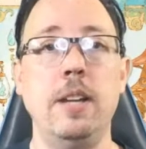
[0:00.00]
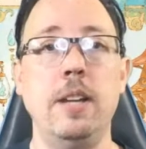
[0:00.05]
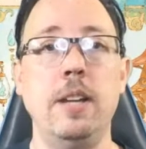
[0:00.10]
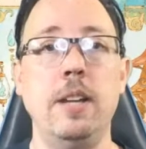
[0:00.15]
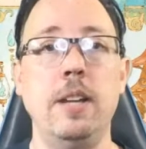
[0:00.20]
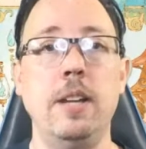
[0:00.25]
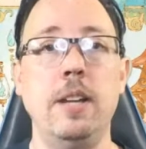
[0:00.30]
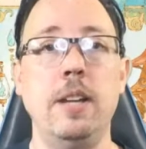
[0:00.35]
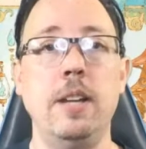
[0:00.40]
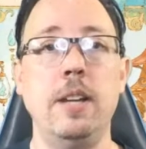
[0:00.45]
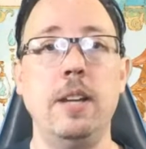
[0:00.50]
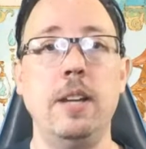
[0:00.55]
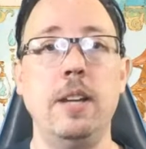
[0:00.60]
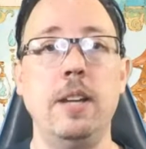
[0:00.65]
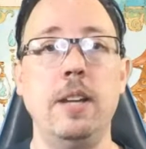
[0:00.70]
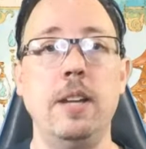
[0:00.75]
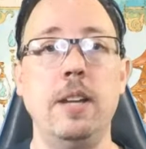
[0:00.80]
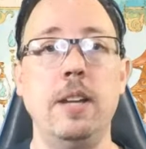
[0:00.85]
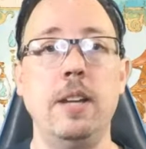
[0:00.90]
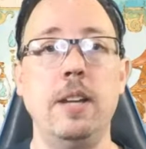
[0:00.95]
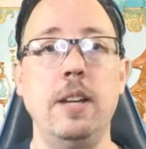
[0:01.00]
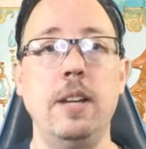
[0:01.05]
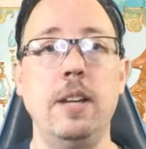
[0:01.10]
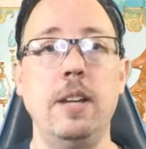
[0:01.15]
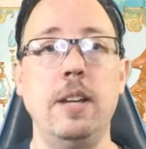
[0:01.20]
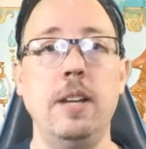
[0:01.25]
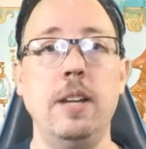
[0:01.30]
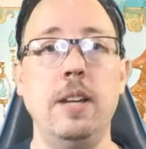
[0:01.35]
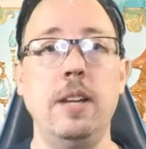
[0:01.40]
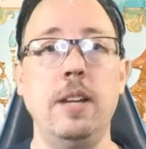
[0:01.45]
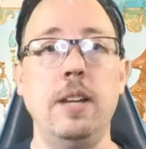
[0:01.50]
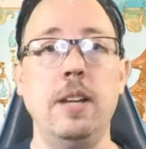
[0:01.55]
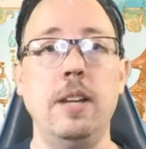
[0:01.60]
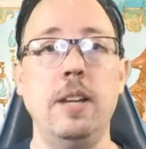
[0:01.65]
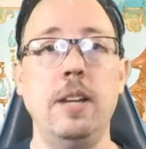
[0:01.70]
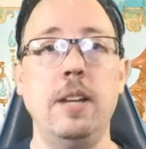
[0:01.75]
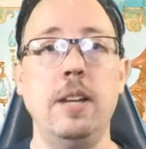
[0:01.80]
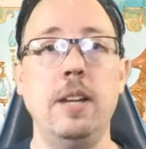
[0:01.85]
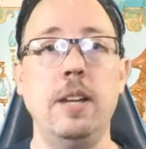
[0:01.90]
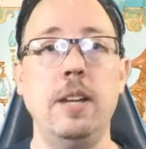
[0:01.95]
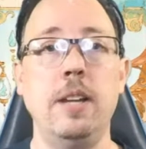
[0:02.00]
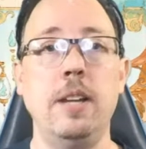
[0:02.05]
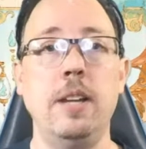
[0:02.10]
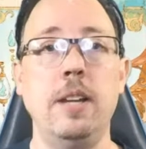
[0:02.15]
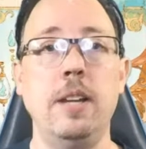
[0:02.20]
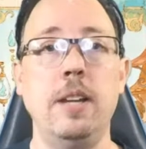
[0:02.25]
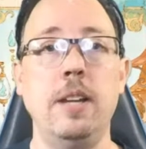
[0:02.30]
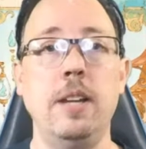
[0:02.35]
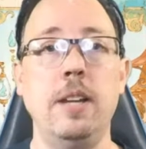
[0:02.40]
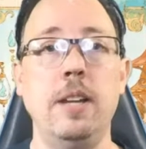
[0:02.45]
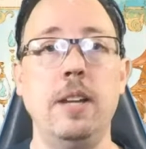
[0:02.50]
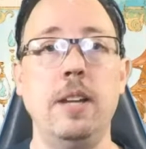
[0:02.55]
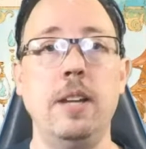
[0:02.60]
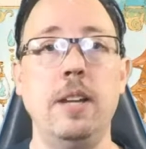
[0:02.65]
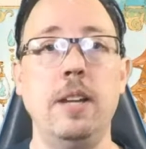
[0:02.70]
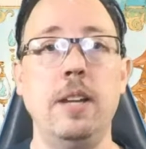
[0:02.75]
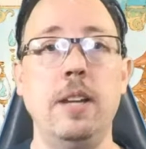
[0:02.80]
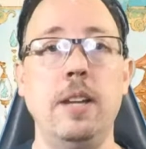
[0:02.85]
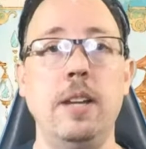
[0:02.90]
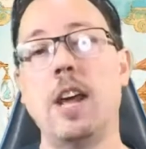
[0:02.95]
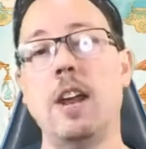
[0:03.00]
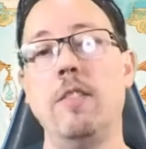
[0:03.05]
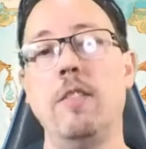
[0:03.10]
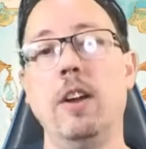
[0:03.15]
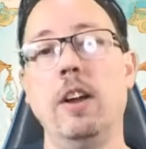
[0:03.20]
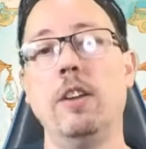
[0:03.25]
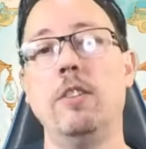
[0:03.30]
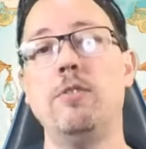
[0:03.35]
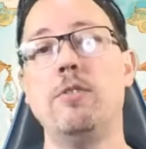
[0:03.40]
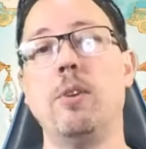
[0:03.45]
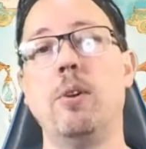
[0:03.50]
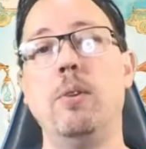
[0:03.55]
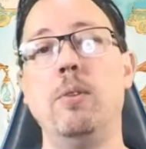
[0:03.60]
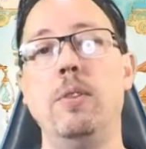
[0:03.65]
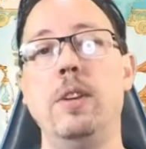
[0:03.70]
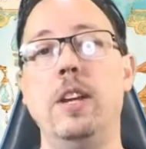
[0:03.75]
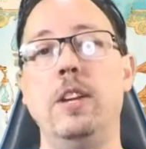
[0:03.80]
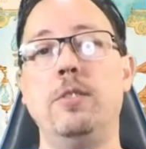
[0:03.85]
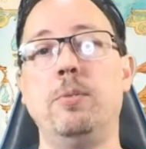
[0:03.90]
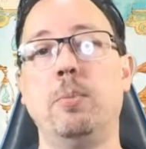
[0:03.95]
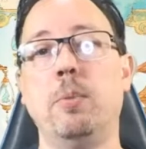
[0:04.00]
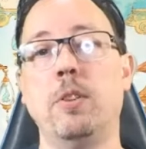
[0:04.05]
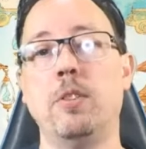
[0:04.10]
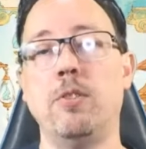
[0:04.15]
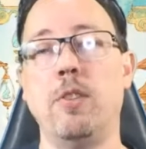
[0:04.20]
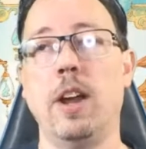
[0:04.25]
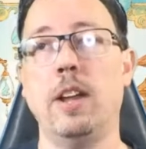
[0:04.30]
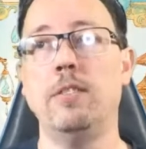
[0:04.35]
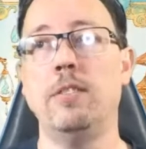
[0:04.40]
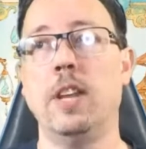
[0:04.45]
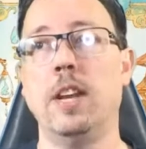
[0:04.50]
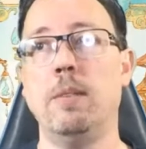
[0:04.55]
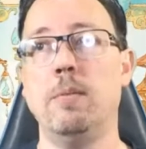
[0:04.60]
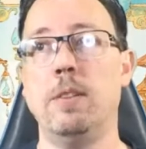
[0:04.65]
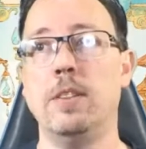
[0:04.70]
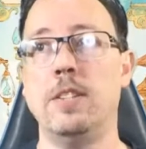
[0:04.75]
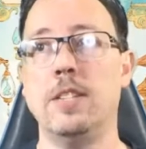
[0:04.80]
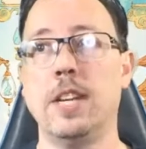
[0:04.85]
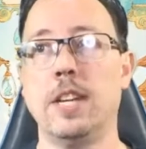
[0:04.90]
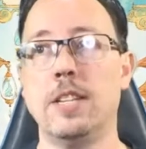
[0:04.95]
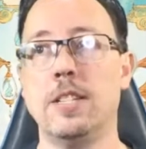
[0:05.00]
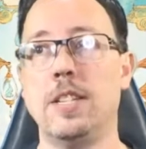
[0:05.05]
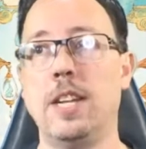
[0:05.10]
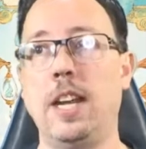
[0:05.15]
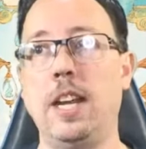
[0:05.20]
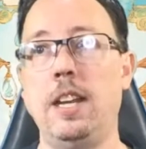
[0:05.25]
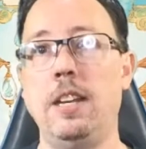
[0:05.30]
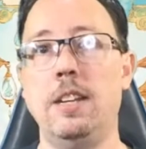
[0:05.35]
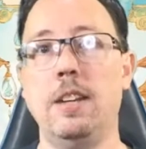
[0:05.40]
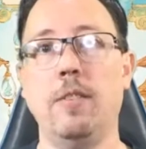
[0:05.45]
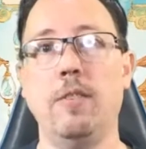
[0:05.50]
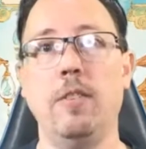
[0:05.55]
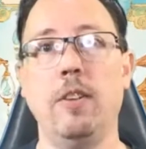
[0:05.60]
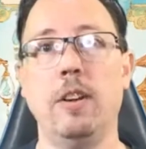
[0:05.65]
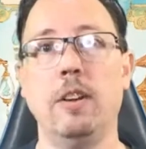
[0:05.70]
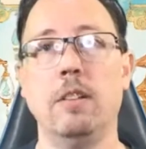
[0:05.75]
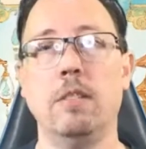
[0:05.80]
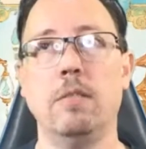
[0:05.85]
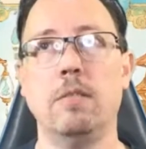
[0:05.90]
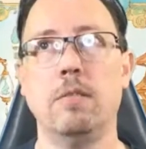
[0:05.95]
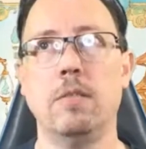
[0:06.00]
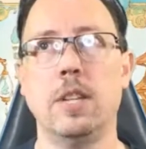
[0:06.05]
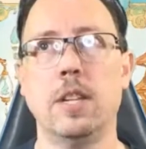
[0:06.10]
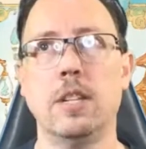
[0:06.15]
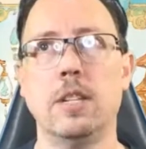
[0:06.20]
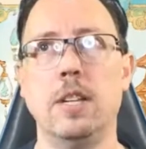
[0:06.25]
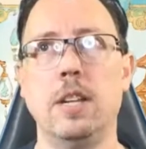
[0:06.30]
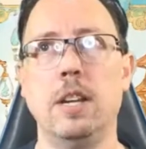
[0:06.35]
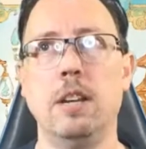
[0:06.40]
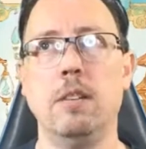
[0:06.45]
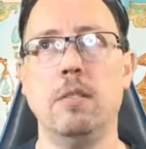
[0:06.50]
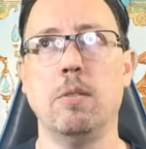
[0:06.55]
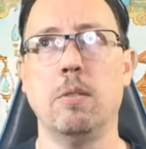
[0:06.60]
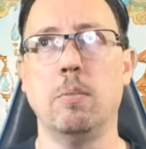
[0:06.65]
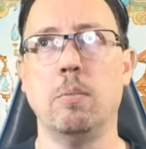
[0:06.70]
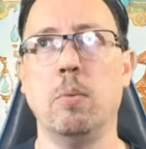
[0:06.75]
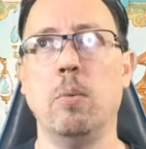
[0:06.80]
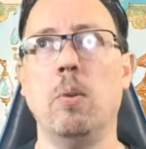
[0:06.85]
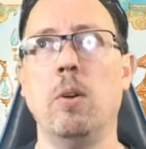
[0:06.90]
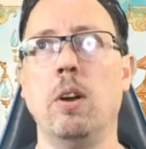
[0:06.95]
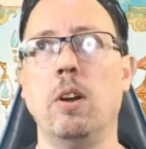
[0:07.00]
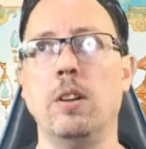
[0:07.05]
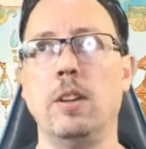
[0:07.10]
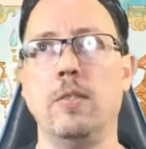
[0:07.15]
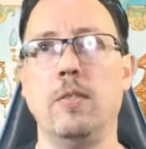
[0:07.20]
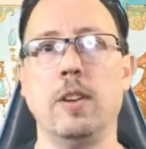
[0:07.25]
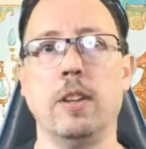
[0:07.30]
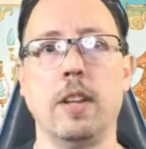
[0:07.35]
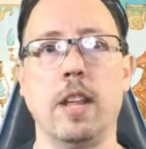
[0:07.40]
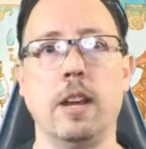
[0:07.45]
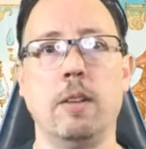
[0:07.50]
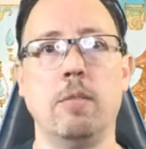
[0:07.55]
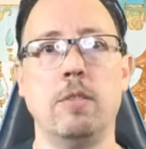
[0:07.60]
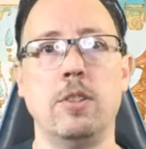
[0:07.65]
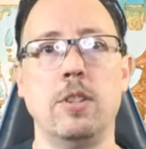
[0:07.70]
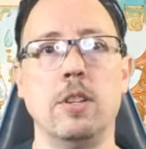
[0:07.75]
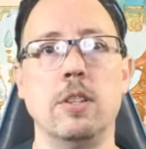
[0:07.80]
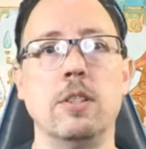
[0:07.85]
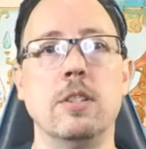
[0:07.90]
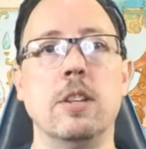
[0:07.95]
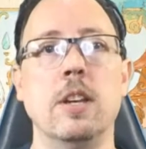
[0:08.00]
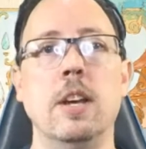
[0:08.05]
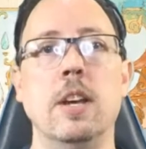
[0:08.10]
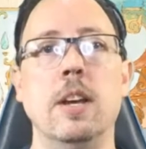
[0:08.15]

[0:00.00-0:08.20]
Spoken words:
freight is out of our control. The other thing that's out of our control is we're translating with 16 or more different languages.